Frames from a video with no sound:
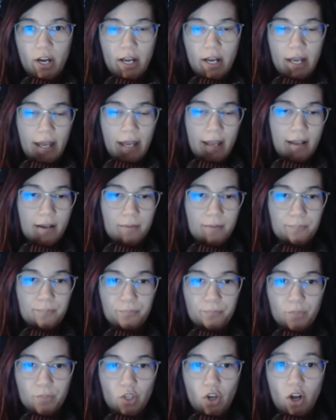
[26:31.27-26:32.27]
like
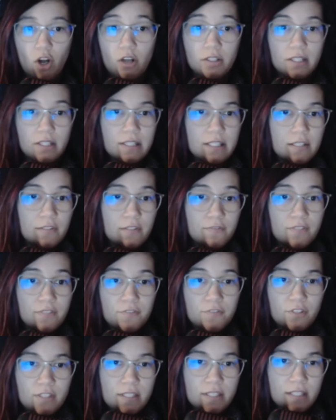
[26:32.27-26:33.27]
cognitive
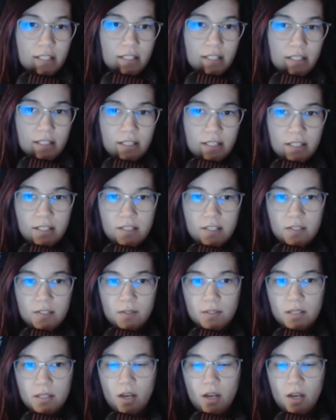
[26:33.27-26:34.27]

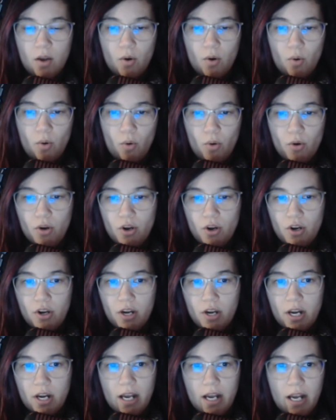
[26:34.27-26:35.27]
differences,
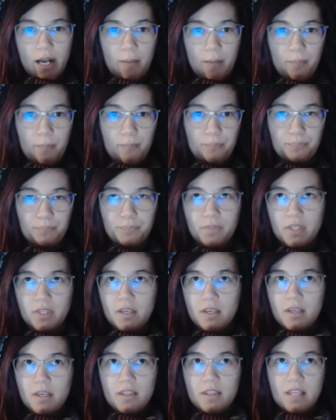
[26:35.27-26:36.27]
or
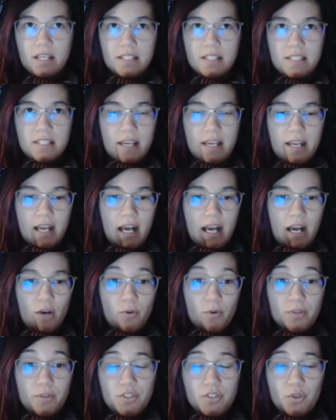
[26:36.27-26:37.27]
things like how
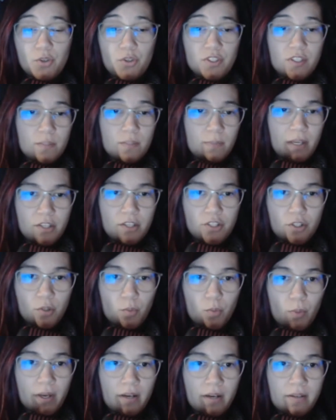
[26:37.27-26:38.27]
is your spatial
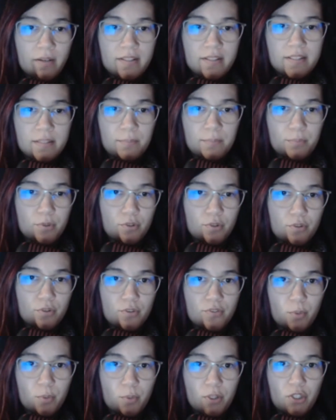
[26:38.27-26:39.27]
awareness
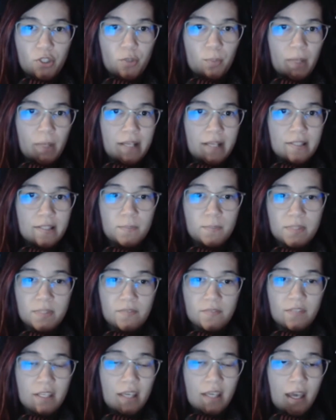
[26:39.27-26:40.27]
improved when you play
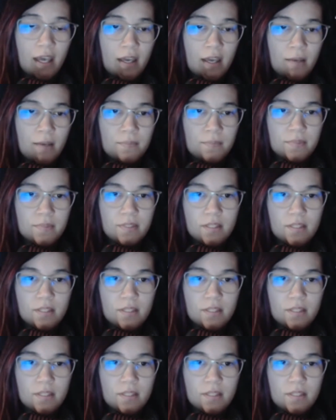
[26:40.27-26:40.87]
specific games.